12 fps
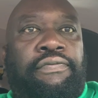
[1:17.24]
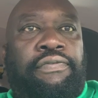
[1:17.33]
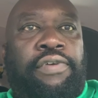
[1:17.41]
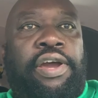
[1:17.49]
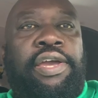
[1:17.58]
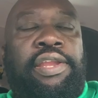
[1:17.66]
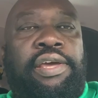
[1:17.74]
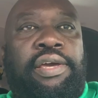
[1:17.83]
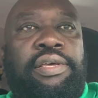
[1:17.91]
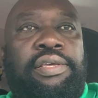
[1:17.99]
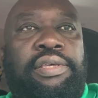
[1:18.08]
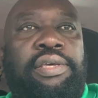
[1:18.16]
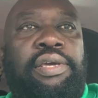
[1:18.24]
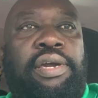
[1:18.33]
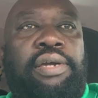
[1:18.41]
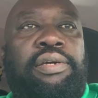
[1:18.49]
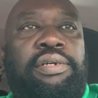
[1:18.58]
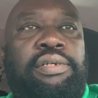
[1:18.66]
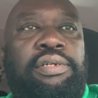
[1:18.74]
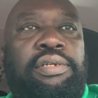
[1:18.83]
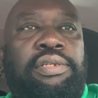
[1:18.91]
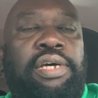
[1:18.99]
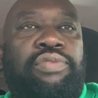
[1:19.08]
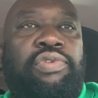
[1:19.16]
Friday. Yeah,
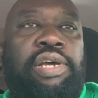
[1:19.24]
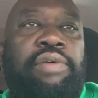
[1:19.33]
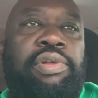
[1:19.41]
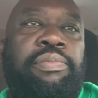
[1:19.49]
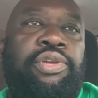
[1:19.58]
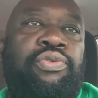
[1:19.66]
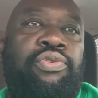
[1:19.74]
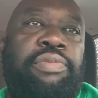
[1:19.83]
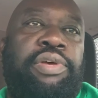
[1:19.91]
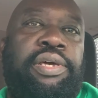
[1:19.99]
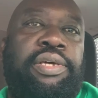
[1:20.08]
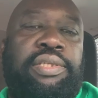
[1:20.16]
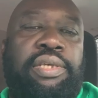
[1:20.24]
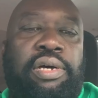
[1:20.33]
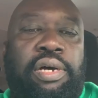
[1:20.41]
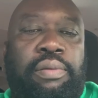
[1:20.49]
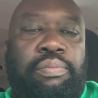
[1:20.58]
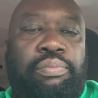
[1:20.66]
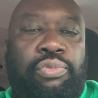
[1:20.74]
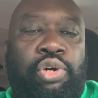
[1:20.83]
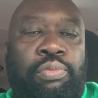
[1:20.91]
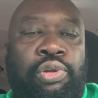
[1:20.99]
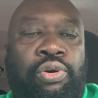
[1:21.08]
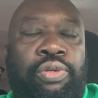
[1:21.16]
that's when I will be doing my next
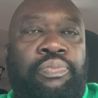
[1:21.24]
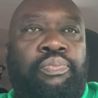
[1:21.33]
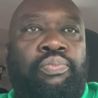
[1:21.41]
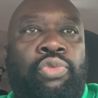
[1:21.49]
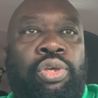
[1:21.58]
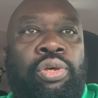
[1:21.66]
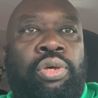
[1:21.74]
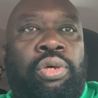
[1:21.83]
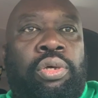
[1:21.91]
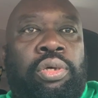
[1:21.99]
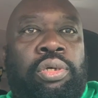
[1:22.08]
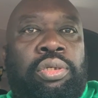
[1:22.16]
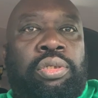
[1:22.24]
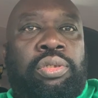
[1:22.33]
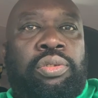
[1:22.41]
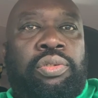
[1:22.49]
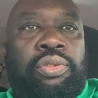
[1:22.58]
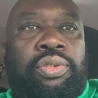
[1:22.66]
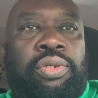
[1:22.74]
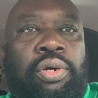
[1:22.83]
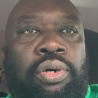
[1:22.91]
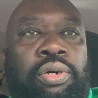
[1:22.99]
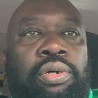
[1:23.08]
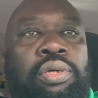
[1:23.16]
upload.
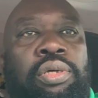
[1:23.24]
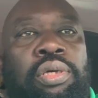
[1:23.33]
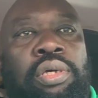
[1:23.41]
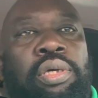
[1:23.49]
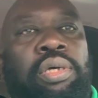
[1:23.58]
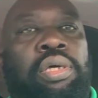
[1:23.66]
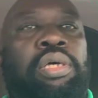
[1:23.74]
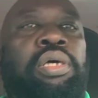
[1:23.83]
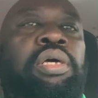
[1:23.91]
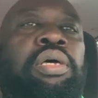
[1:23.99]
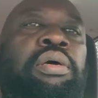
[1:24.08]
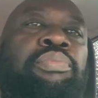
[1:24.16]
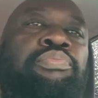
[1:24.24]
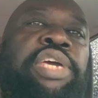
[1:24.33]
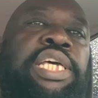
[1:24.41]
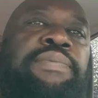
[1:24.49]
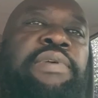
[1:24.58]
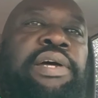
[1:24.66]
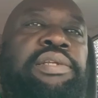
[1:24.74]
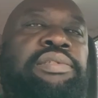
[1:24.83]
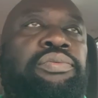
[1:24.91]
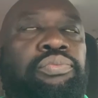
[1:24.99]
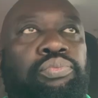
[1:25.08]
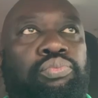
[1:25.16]
So based
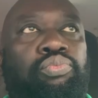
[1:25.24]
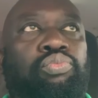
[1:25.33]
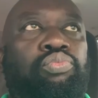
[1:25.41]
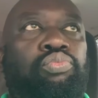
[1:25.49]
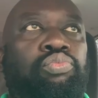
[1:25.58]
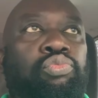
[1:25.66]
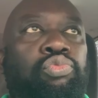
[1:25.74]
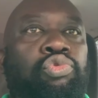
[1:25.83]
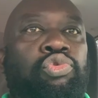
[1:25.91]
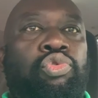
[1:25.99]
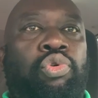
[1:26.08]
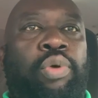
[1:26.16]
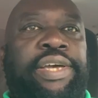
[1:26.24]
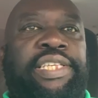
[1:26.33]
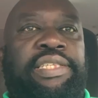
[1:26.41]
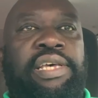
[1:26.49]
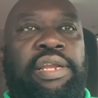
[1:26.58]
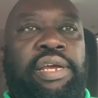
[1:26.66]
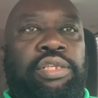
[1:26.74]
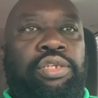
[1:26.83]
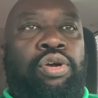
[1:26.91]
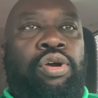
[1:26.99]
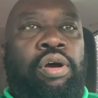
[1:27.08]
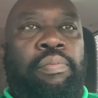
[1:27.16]
on question
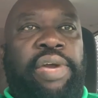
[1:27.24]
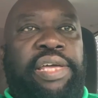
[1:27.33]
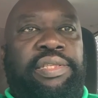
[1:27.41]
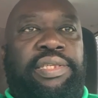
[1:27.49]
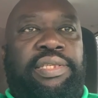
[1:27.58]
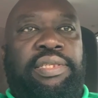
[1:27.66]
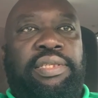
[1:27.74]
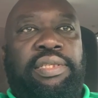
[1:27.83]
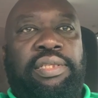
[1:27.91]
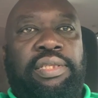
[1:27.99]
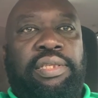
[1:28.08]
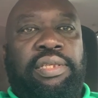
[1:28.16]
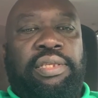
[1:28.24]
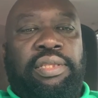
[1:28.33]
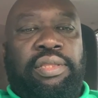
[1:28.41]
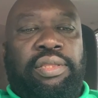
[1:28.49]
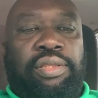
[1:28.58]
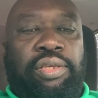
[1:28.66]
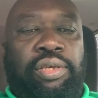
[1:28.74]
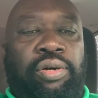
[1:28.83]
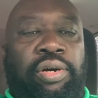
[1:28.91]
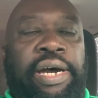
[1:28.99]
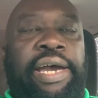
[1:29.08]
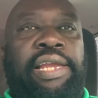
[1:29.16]
and comments, I
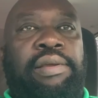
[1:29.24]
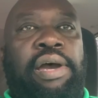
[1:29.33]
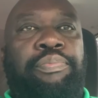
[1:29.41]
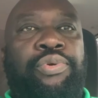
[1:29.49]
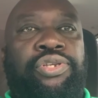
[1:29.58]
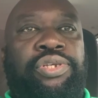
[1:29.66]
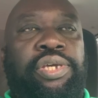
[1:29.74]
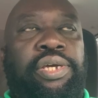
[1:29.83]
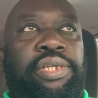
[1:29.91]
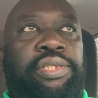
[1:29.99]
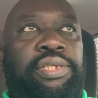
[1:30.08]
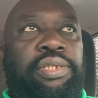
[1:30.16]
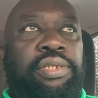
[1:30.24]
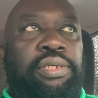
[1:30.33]
highly appreciate